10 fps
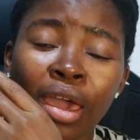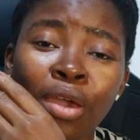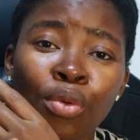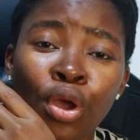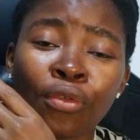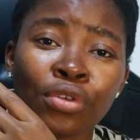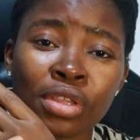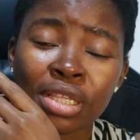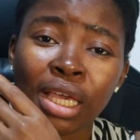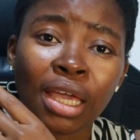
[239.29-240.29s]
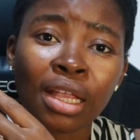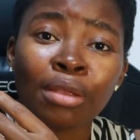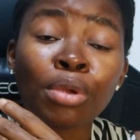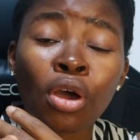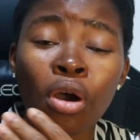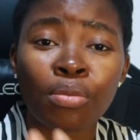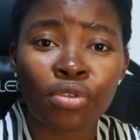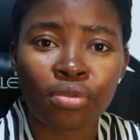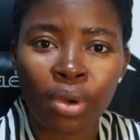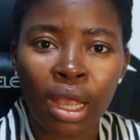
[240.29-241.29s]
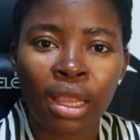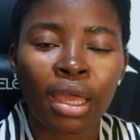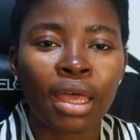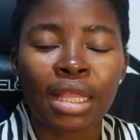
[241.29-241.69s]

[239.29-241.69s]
area of skin it becomes red